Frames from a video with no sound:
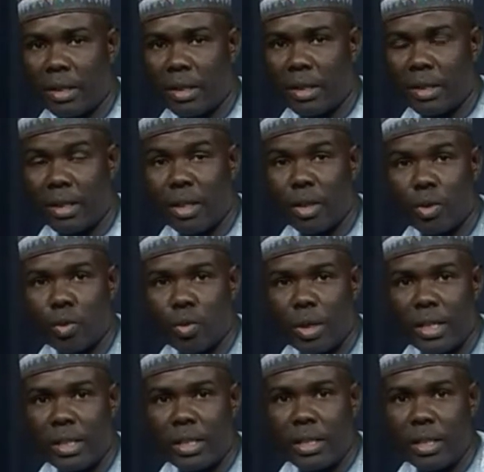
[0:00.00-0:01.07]
State in
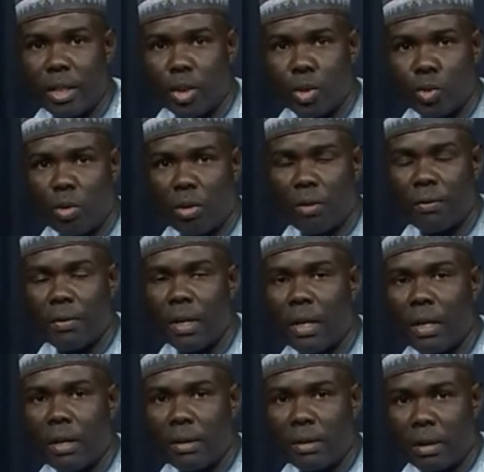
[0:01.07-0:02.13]
2012,
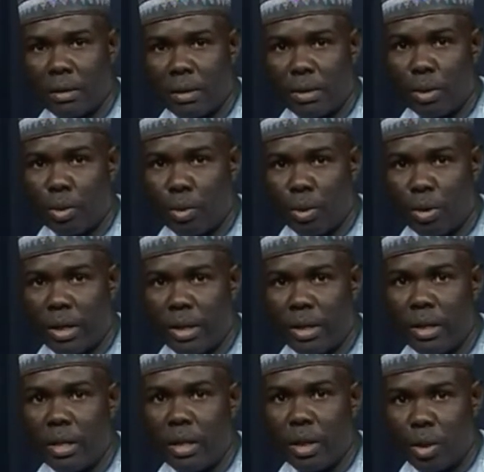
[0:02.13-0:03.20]
success
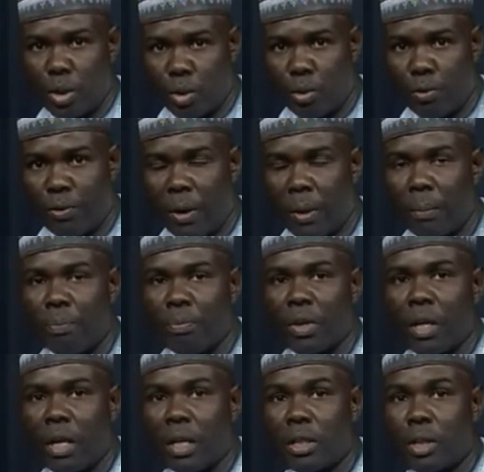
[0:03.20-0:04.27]
recorded so far.
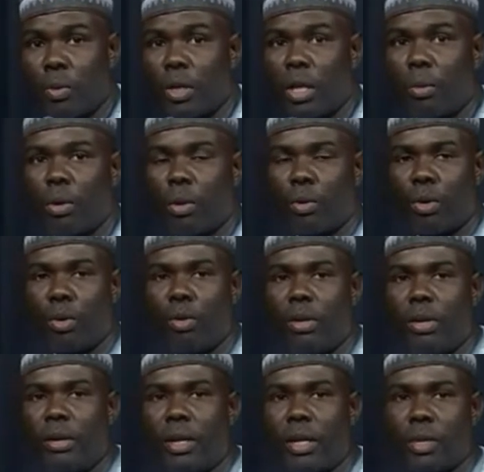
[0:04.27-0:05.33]
Until we come here, God
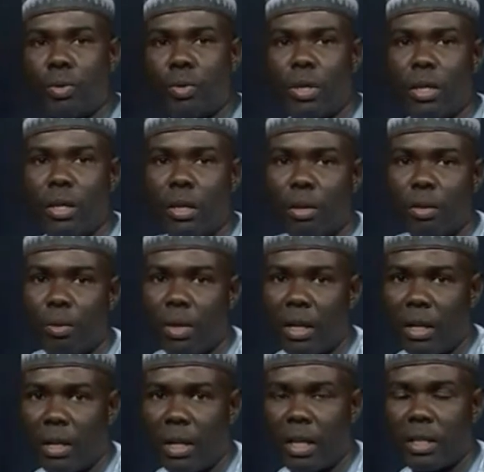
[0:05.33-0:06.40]
willing, next week with
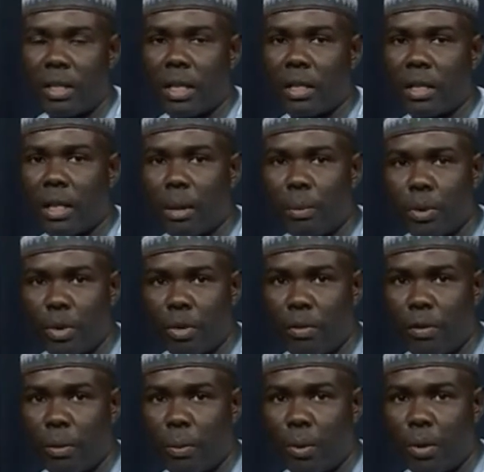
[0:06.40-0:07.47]
another exciting episode of
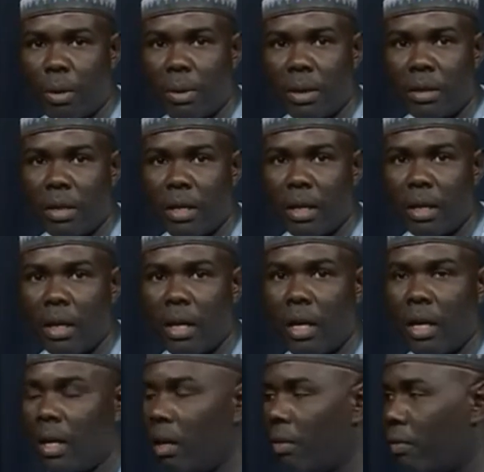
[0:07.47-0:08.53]
the program. Until then,
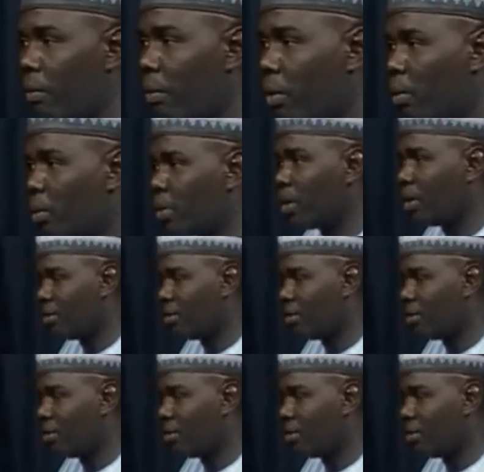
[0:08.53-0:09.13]
from the Commissioner,